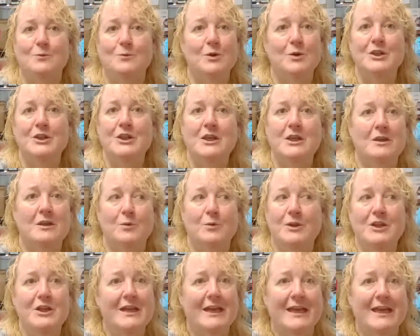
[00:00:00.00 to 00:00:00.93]
when
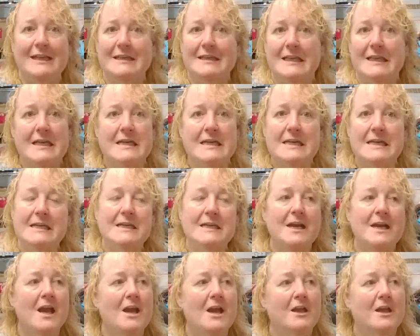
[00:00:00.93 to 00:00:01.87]
you get
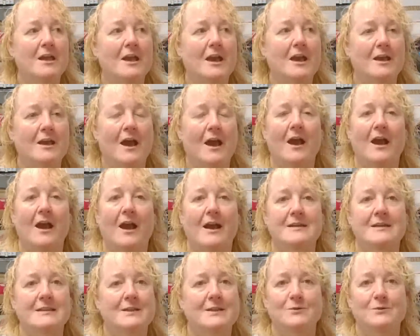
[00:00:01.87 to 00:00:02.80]
done,
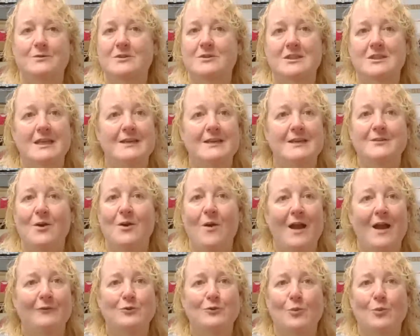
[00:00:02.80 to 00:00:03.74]
I said, Steve
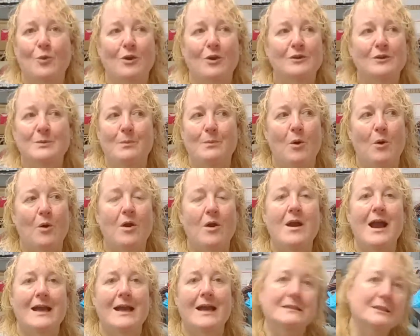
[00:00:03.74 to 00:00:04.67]
don't have to work
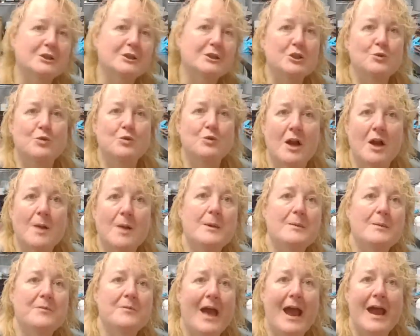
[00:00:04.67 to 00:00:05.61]
tomorrow. I said, you can
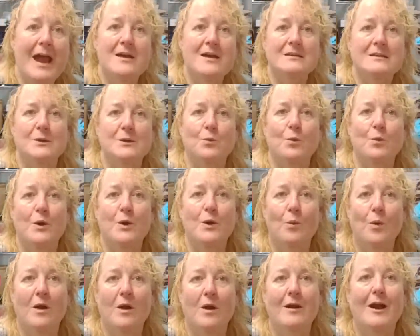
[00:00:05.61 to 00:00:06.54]
come up the house and
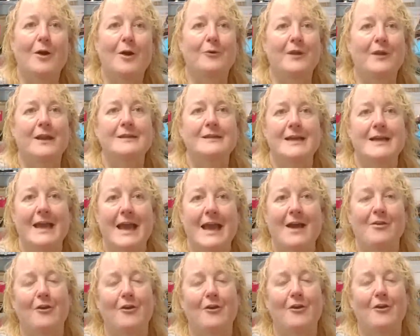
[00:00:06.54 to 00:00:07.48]
we'll work on it
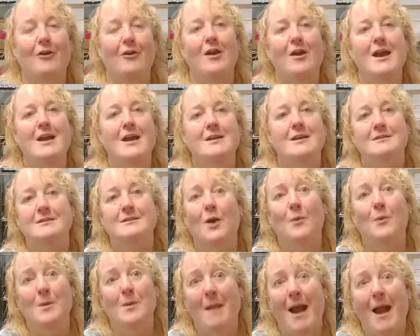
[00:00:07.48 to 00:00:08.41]
together. So
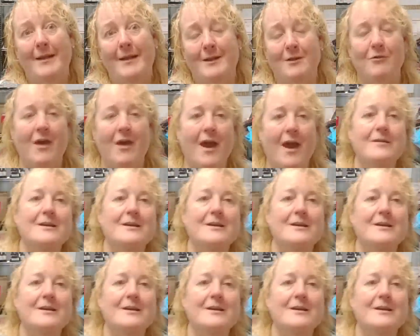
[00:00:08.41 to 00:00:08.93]
we might do that.